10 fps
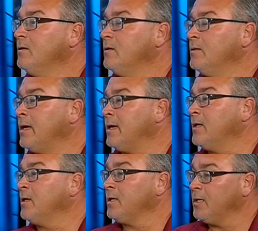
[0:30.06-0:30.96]
and then I
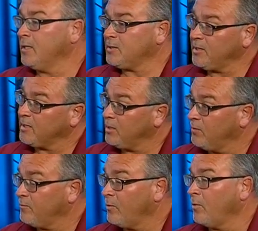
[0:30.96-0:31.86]
done it again a second year
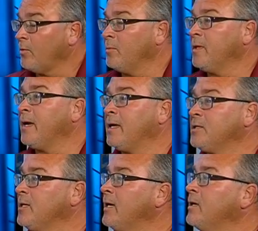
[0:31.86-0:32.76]
for her, but then I
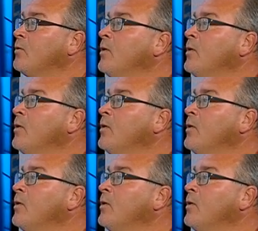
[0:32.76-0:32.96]
decided to go